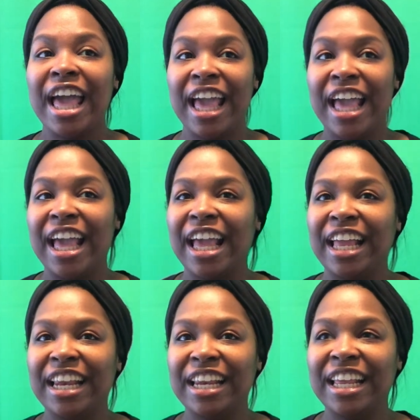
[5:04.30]

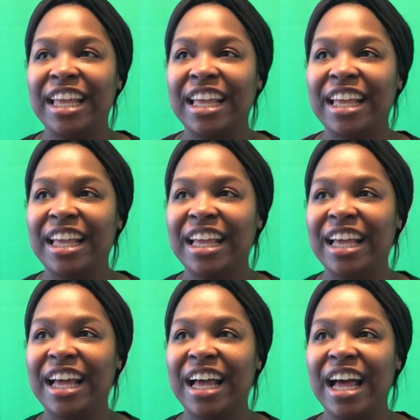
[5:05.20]
and
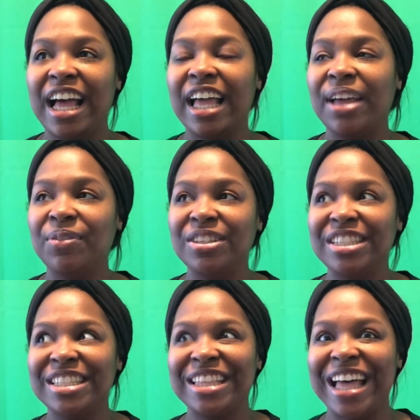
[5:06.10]
it was
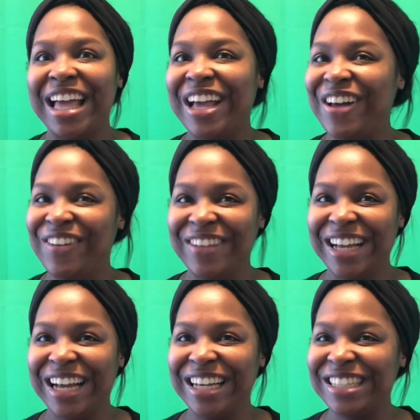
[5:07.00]
just like, oh my
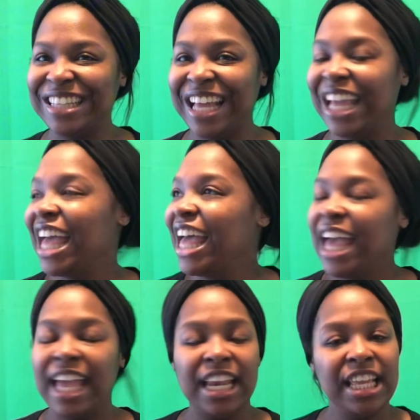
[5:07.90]
gosh, like,
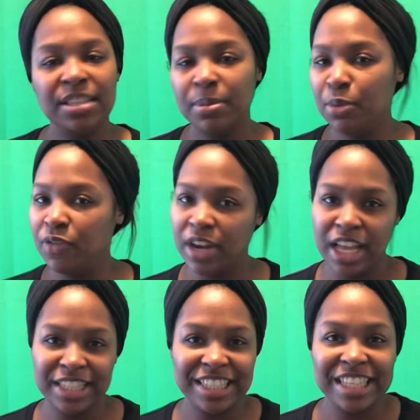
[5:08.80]
and he has been moving
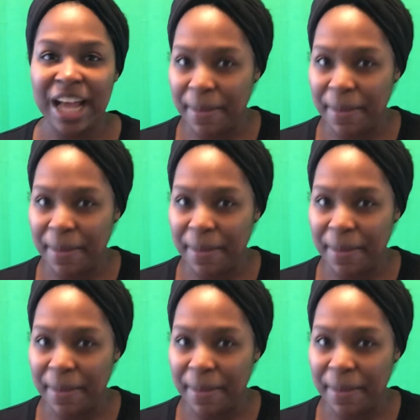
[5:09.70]
nonstop